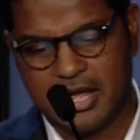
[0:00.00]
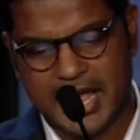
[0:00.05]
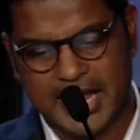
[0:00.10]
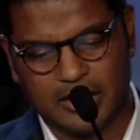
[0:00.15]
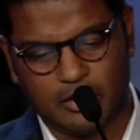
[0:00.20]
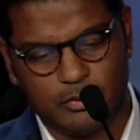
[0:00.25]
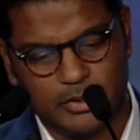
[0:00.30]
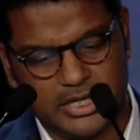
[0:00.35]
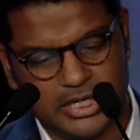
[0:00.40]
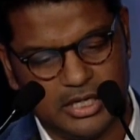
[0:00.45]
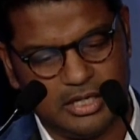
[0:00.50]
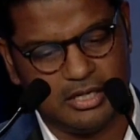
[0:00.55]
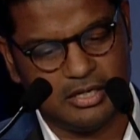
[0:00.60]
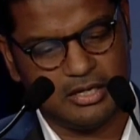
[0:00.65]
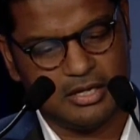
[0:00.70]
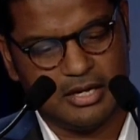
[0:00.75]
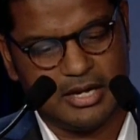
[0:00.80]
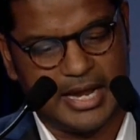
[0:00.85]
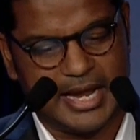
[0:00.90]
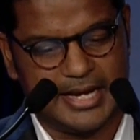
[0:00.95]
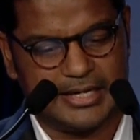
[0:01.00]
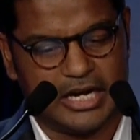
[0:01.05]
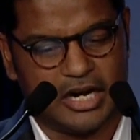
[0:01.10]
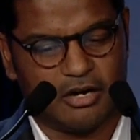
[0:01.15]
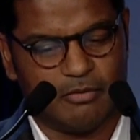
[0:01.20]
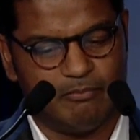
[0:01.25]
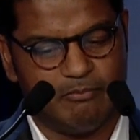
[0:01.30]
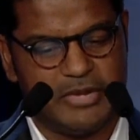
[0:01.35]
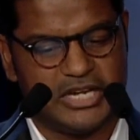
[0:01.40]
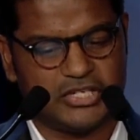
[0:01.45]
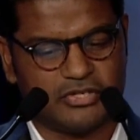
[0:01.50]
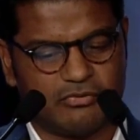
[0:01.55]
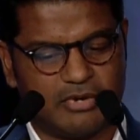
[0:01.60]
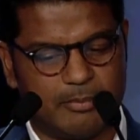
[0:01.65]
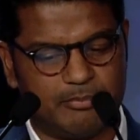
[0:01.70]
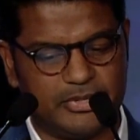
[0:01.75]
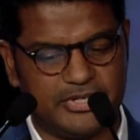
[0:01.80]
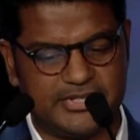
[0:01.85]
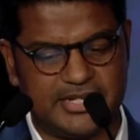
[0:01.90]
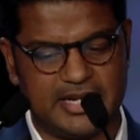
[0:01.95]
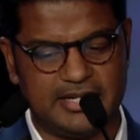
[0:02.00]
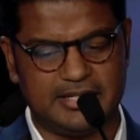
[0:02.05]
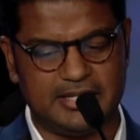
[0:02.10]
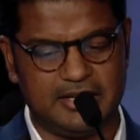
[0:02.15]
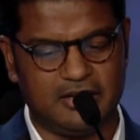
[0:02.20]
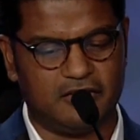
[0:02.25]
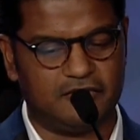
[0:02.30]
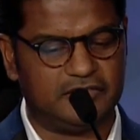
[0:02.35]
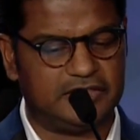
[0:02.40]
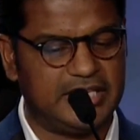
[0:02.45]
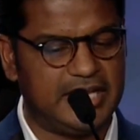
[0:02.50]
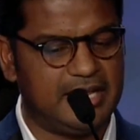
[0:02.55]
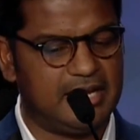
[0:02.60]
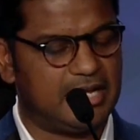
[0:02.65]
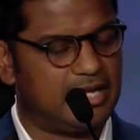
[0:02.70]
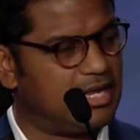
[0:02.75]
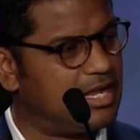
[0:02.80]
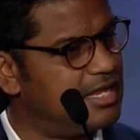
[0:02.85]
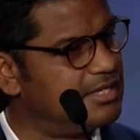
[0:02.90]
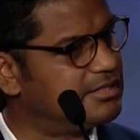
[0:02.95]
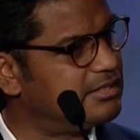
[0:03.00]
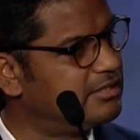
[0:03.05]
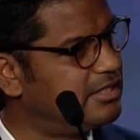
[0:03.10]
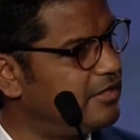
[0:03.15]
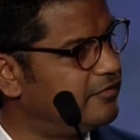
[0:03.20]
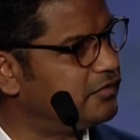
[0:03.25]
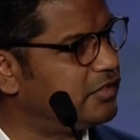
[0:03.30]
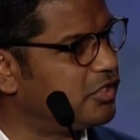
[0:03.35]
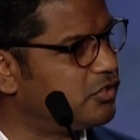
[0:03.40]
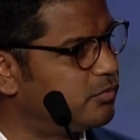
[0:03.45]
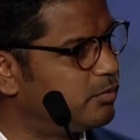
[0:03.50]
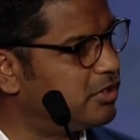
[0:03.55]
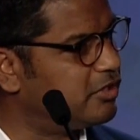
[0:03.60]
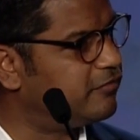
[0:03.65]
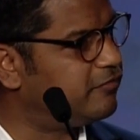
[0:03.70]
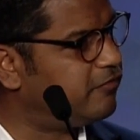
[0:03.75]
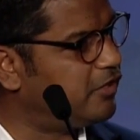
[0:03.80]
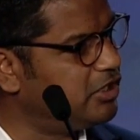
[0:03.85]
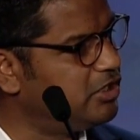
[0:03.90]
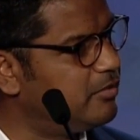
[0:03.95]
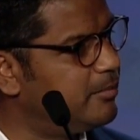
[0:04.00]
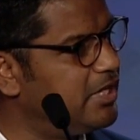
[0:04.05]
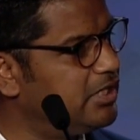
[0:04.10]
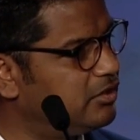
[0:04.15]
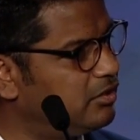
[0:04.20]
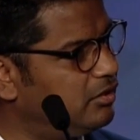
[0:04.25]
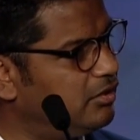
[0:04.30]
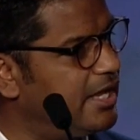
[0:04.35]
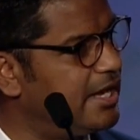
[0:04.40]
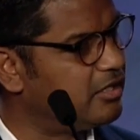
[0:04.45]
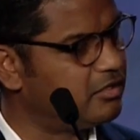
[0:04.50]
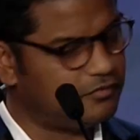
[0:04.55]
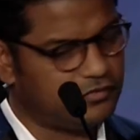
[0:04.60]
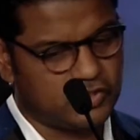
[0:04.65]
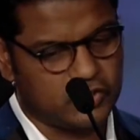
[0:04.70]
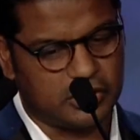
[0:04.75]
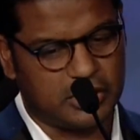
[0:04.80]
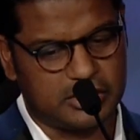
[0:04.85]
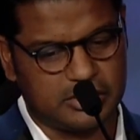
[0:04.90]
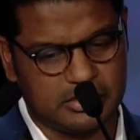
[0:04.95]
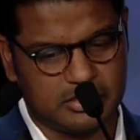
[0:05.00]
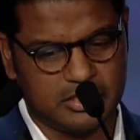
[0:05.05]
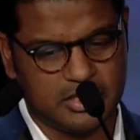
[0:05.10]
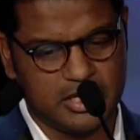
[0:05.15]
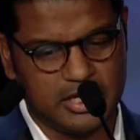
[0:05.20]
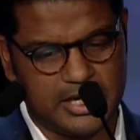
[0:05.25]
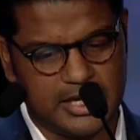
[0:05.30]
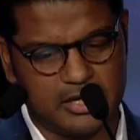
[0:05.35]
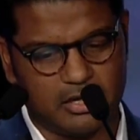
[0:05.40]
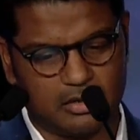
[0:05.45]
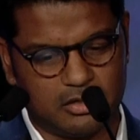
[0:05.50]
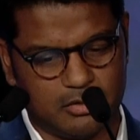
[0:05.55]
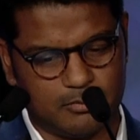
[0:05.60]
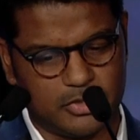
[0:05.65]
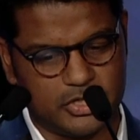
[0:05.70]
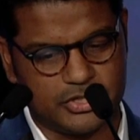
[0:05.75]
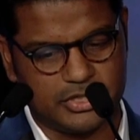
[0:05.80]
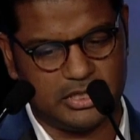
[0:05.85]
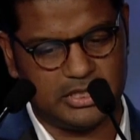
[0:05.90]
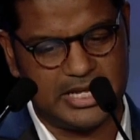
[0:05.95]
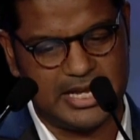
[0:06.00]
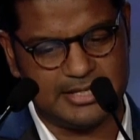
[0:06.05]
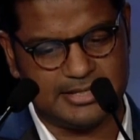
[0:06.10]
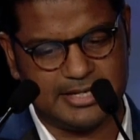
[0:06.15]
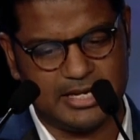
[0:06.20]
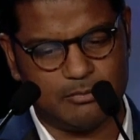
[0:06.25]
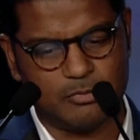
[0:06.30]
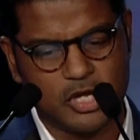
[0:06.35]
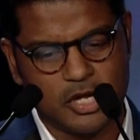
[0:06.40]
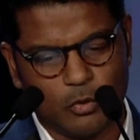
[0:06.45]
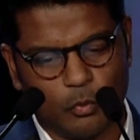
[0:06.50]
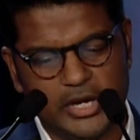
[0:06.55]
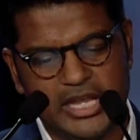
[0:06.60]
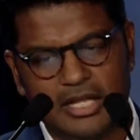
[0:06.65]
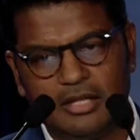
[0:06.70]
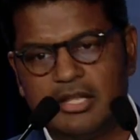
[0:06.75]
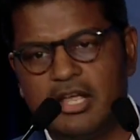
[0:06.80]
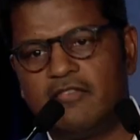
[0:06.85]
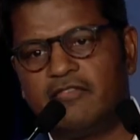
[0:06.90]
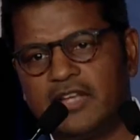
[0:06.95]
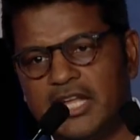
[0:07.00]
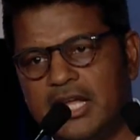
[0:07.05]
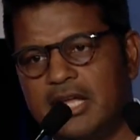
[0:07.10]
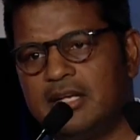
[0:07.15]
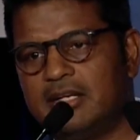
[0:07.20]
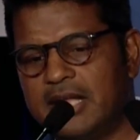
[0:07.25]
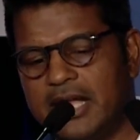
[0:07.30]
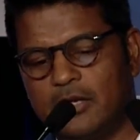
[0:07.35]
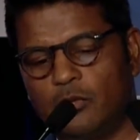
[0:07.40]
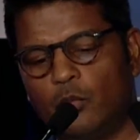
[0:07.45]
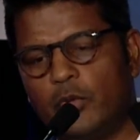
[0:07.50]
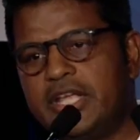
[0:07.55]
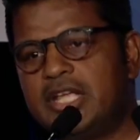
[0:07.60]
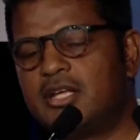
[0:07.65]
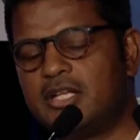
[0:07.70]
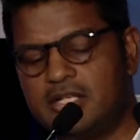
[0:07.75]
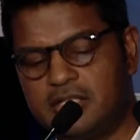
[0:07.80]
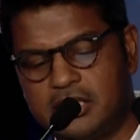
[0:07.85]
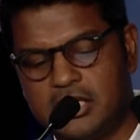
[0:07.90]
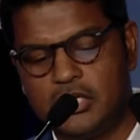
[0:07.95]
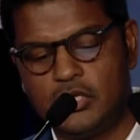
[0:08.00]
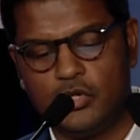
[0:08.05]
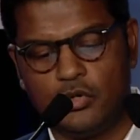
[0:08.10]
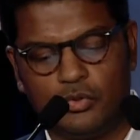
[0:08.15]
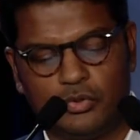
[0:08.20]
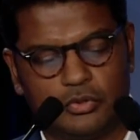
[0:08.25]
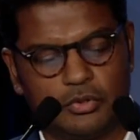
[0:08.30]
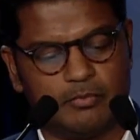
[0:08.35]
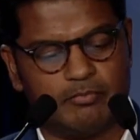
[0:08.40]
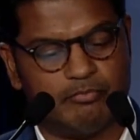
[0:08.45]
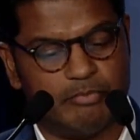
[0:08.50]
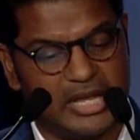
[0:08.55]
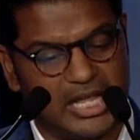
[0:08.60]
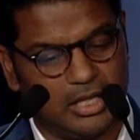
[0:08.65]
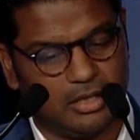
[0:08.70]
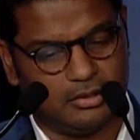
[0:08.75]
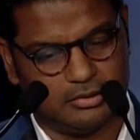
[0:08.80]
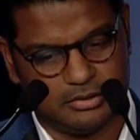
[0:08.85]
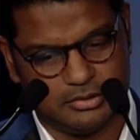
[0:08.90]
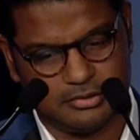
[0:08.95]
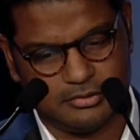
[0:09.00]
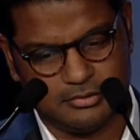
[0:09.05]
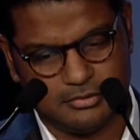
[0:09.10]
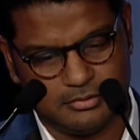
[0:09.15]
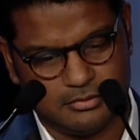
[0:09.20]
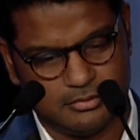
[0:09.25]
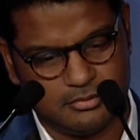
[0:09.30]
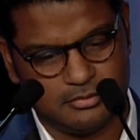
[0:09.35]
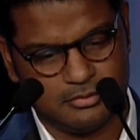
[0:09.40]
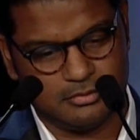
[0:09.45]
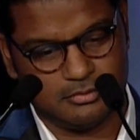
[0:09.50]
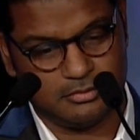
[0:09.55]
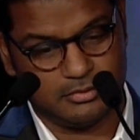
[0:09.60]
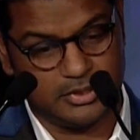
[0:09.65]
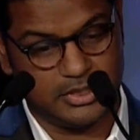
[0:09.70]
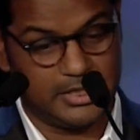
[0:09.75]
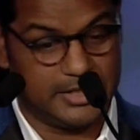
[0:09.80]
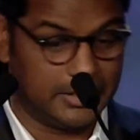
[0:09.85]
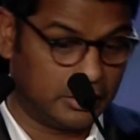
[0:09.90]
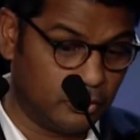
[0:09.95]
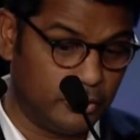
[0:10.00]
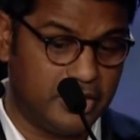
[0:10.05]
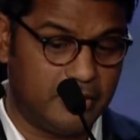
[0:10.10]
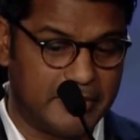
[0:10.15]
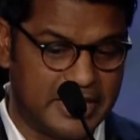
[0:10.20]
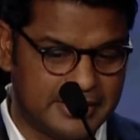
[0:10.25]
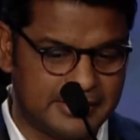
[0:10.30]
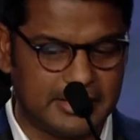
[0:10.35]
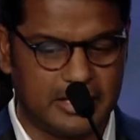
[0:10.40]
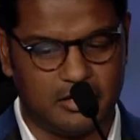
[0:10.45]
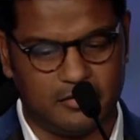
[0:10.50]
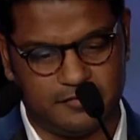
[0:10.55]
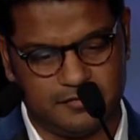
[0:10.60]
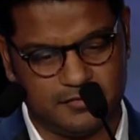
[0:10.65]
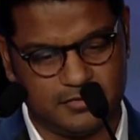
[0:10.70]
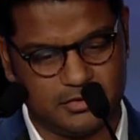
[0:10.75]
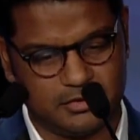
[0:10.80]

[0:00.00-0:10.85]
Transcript: equity, and our misrepresenting of data has left us with a fundamental lack of trust in our commercial landscape. We live in and we continue to build, including myself,